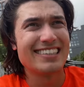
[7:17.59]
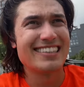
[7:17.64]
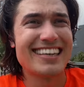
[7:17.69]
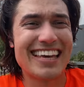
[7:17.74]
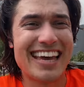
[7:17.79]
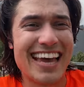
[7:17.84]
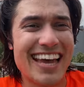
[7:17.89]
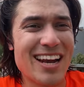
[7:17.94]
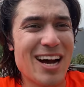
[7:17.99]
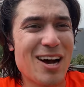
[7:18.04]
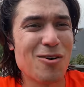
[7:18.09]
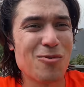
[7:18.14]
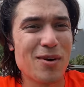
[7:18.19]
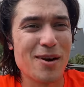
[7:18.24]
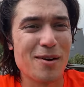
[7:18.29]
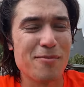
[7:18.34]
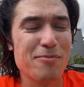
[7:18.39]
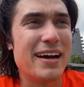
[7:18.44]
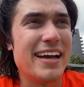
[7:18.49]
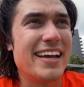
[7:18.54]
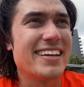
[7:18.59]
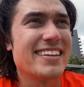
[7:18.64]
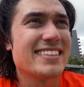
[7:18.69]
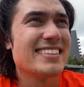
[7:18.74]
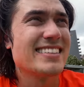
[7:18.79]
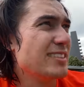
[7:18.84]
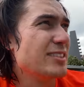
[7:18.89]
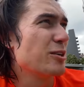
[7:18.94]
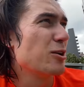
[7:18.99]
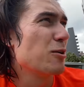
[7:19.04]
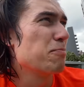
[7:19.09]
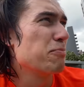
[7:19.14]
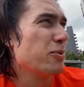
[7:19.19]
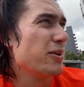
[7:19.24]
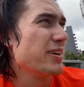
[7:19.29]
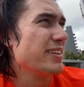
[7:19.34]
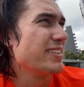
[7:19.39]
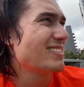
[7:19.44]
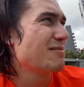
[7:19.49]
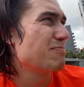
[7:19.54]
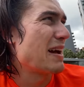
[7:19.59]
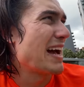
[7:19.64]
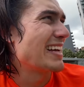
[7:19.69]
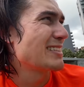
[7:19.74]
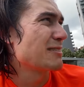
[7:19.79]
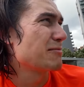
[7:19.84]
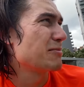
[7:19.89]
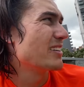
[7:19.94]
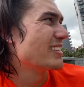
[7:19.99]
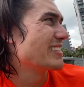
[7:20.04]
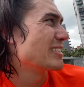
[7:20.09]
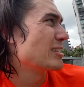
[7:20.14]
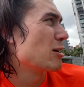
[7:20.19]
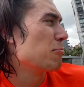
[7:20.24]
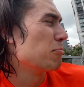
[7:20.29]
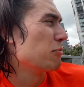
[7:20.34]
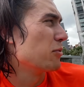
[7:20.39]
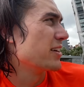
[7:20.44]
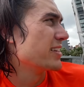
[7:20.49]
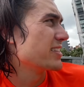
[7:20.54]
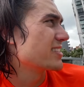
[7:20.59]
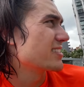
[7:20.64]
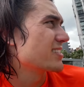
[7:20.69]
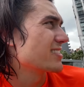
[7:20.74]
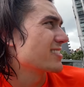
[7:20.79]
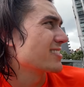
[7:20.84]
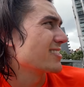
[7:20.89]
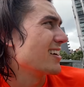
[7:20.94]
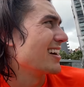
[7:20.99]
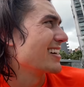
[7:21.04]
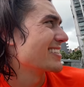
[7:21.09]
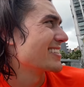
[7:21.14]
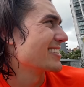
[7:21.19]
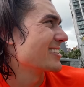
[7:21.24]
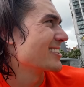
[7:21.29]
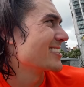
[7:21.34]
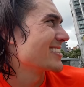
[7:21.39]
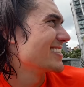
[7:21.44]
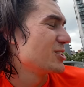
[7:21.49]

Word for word: Cannot wear a mic. Zero points basketball, zero points soccer.